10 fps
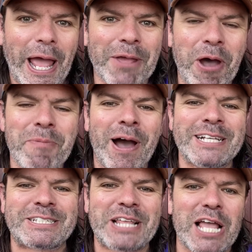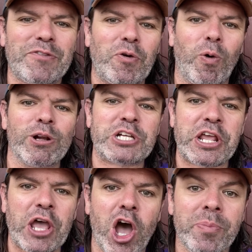Anyway, mates, thanks for
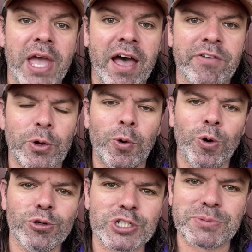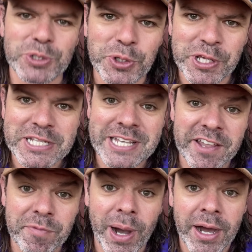watching. Hope you have an awesome New Year's
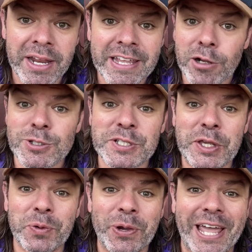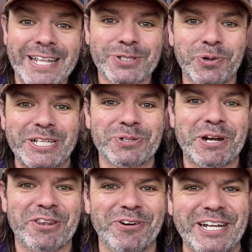Eve party. And I'll see you again in
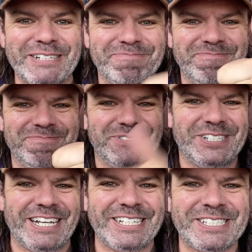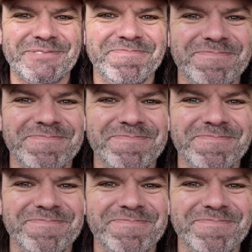2023. Cheers.